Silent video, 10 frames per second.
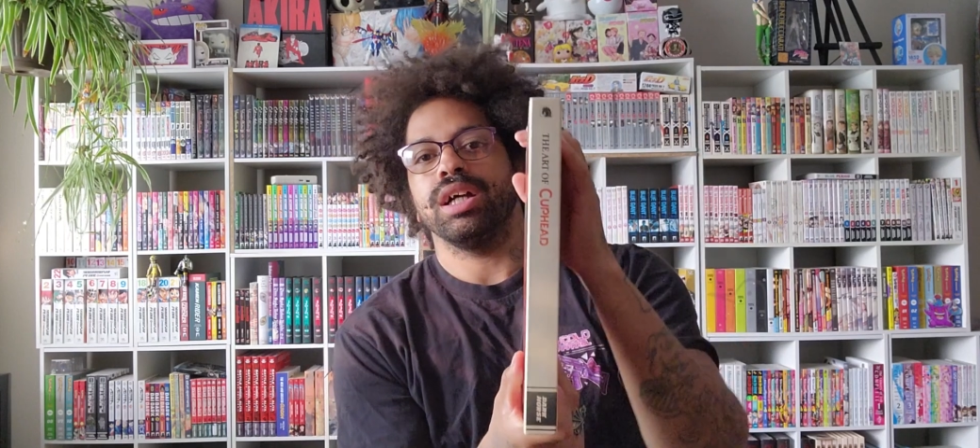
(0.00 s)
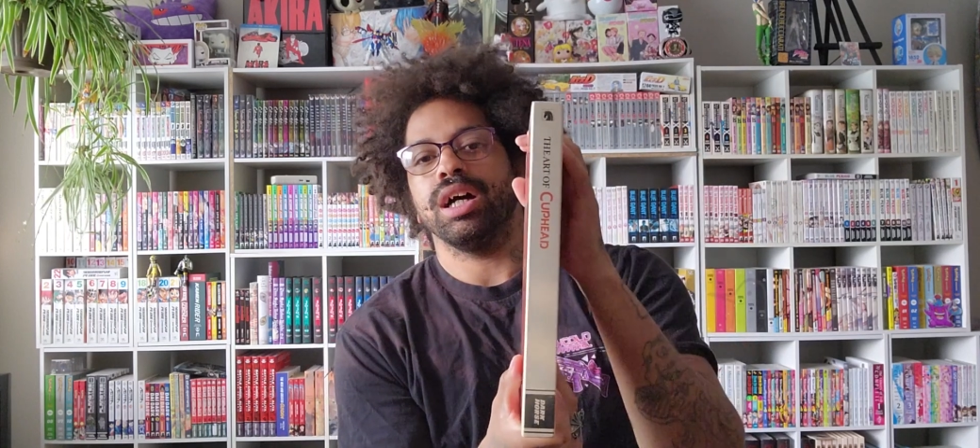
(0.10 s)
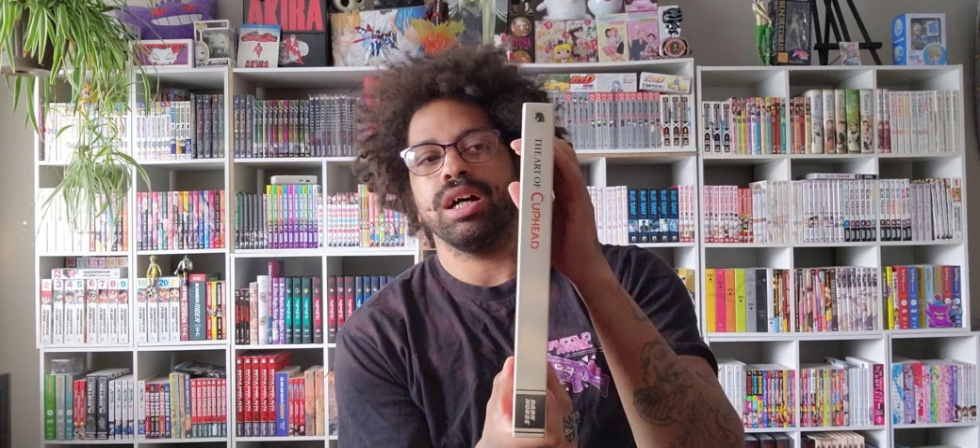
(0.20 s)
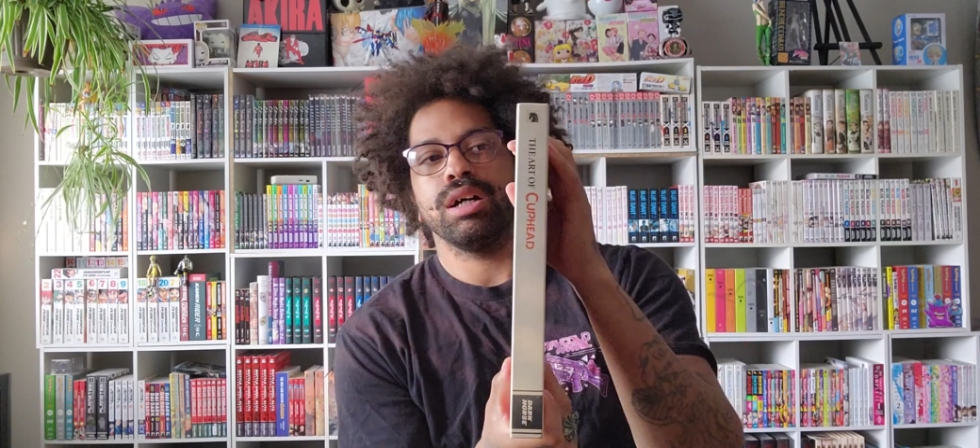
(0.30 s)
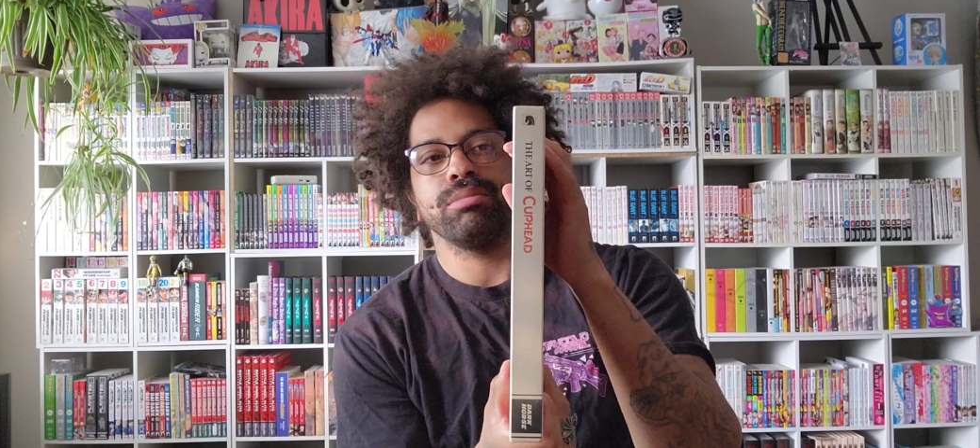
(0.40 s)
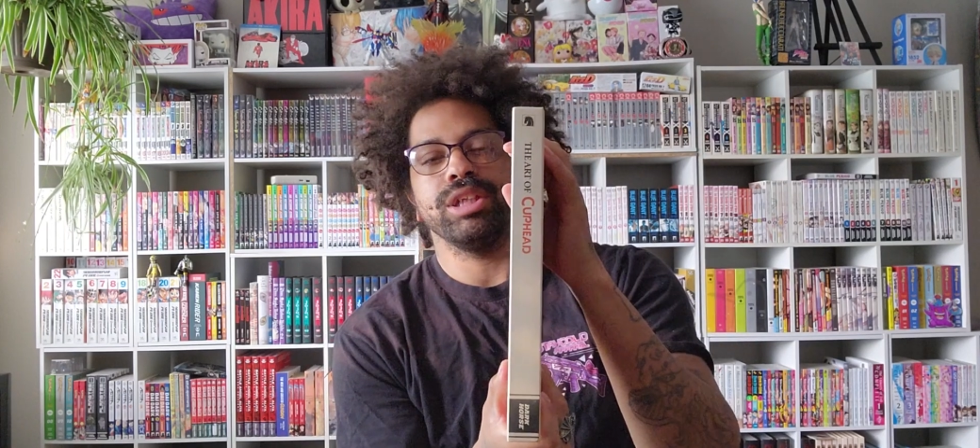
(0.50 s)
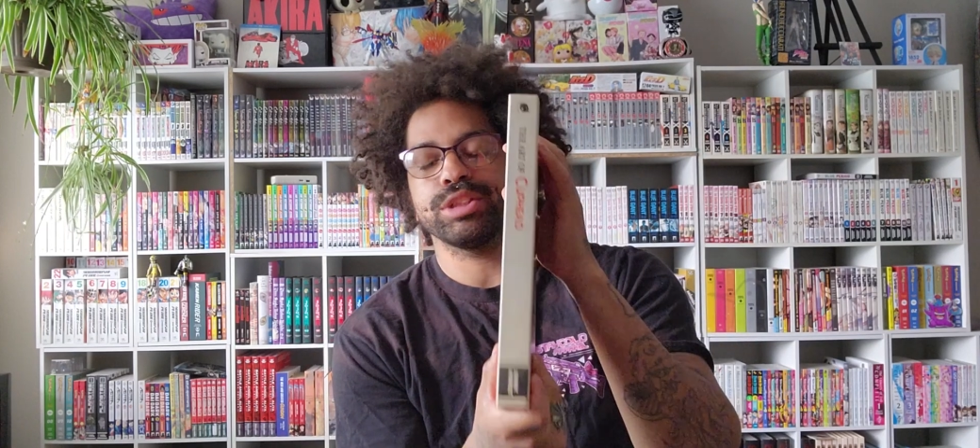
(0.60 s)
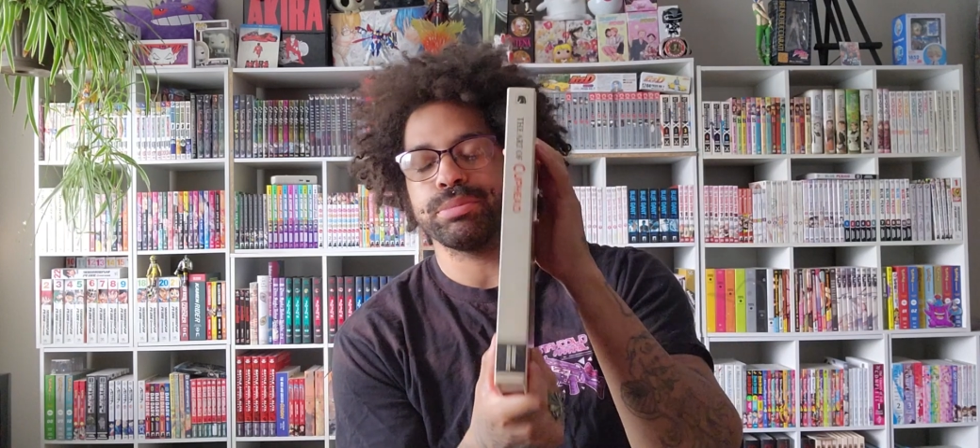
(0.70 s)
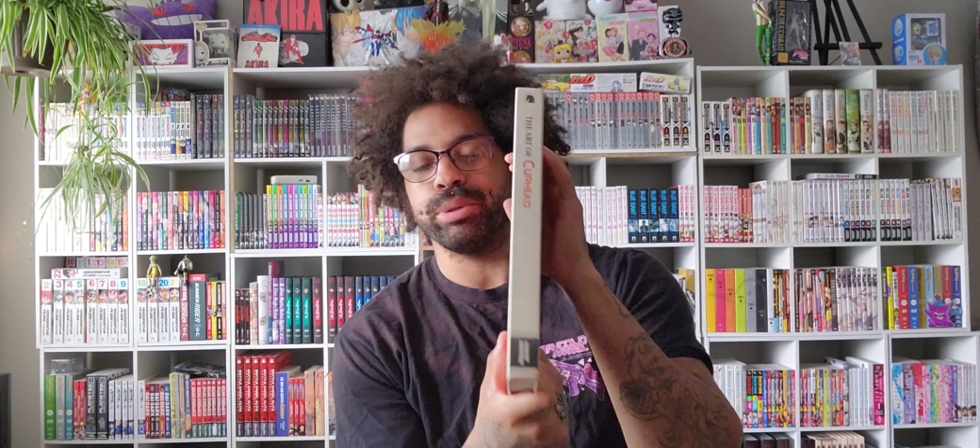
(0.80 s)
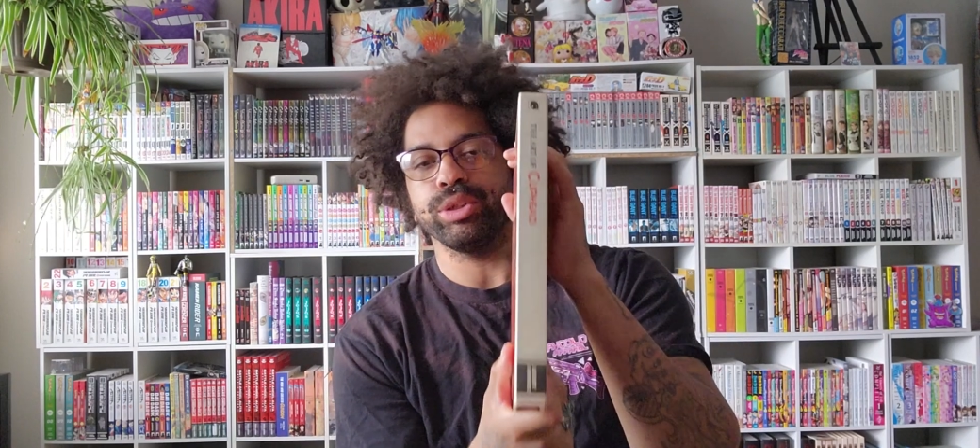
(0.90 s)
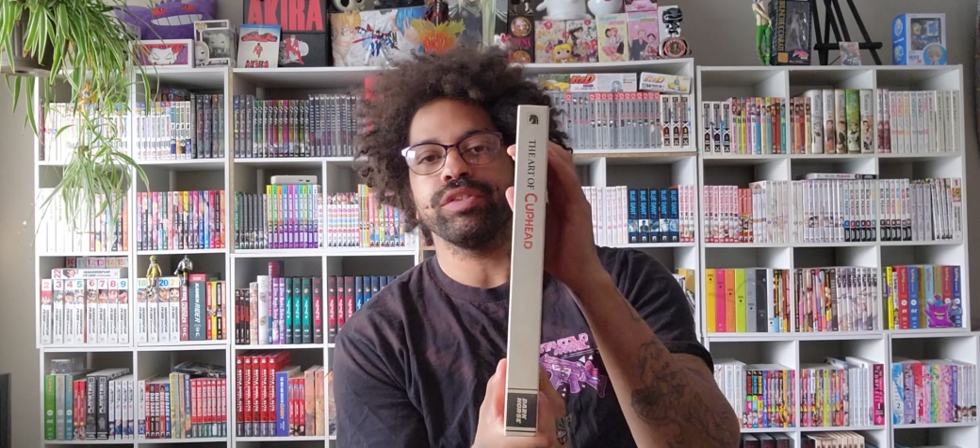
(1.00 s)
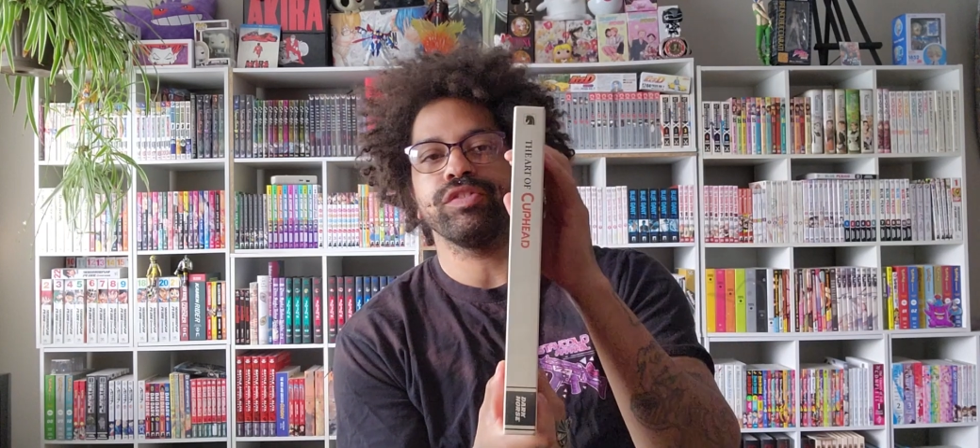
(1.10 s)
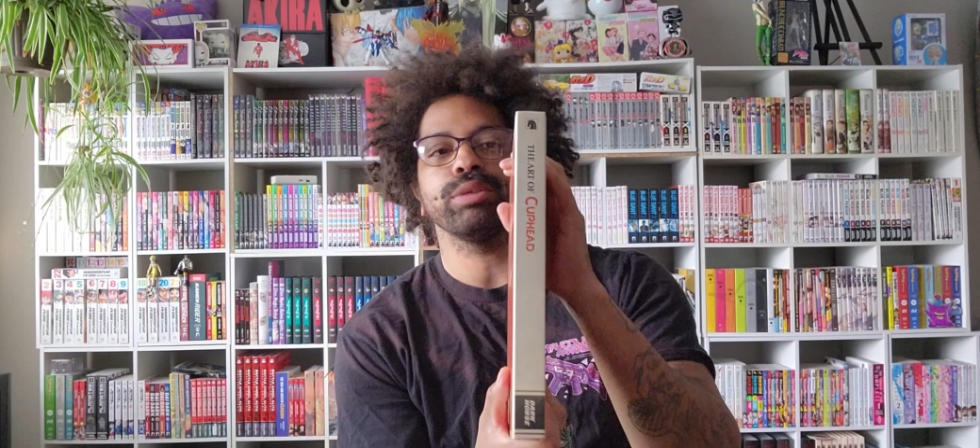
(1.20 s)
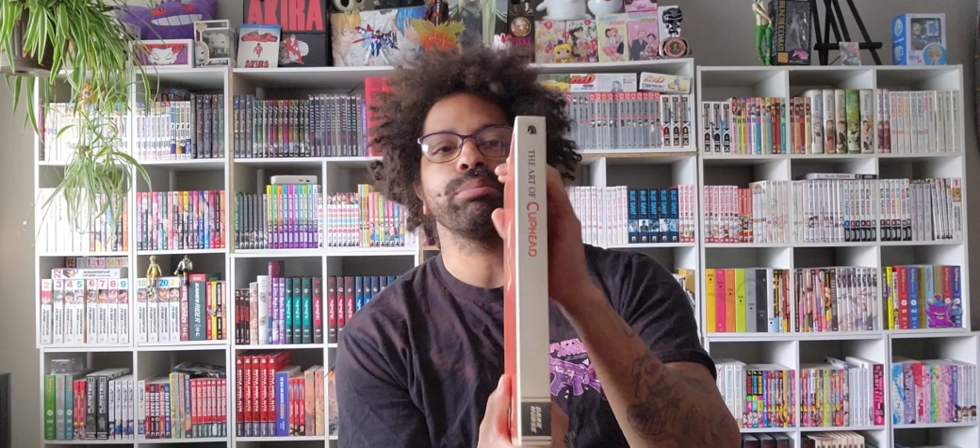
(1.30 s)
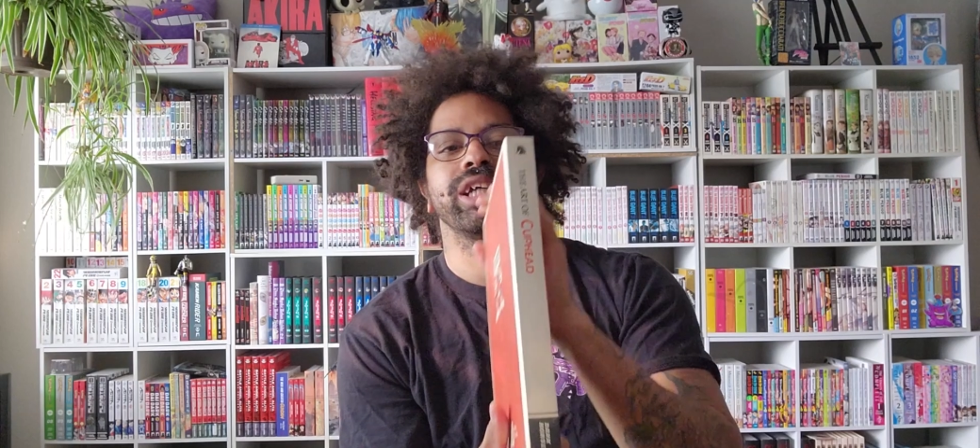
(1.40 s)
It's
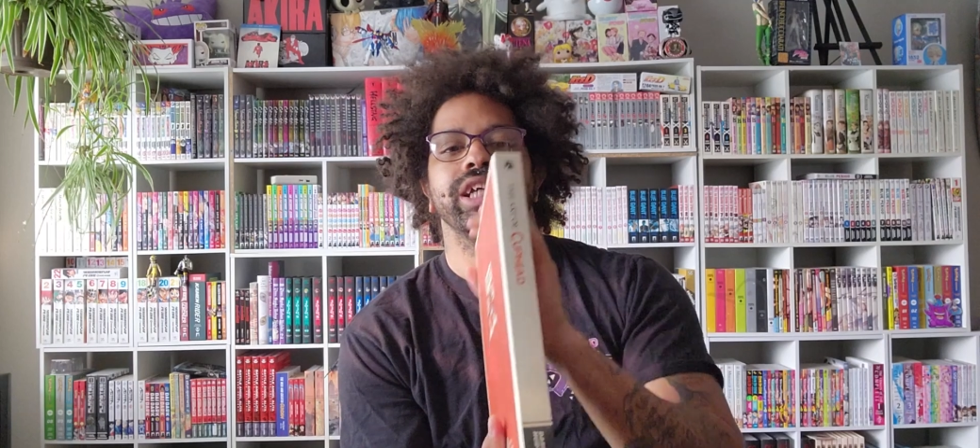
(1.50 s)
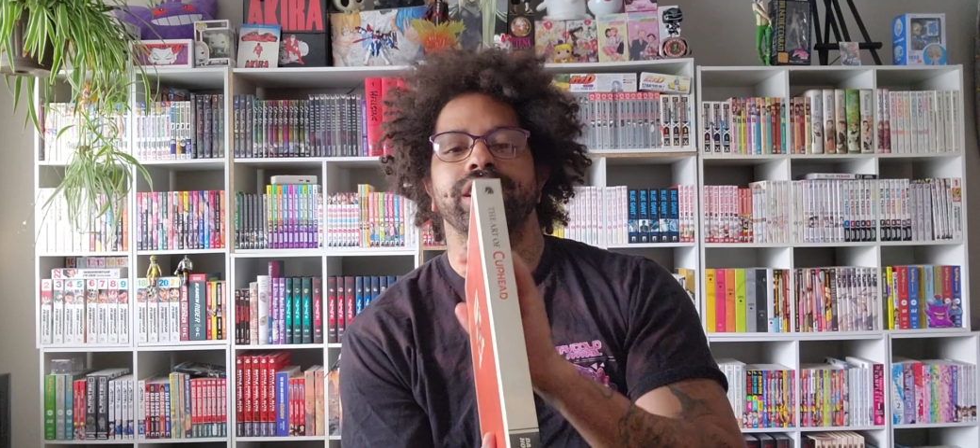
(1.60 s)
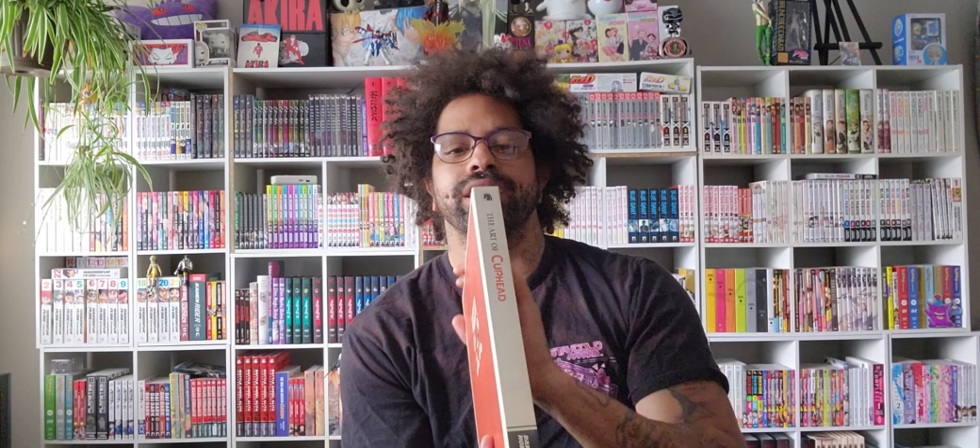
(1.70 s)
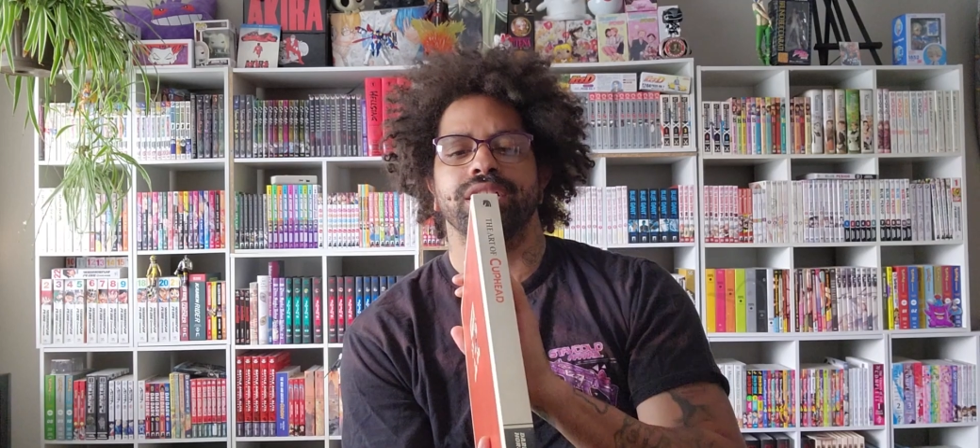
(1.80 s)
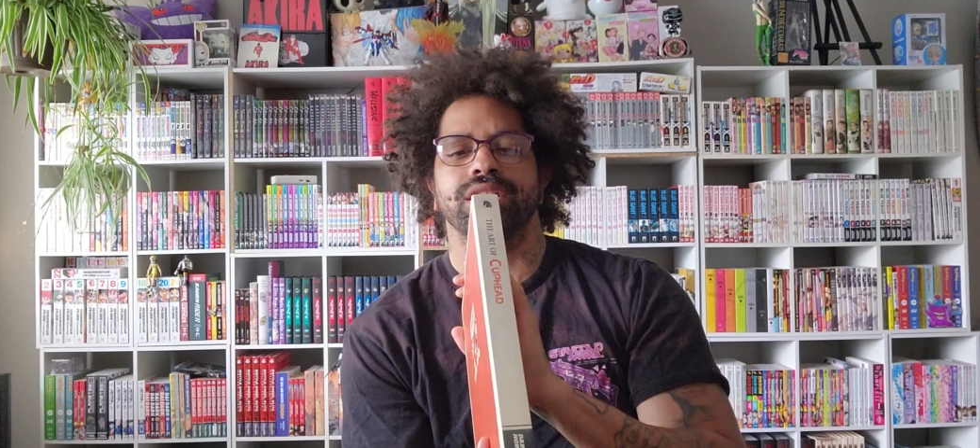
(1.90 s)
beautifully made,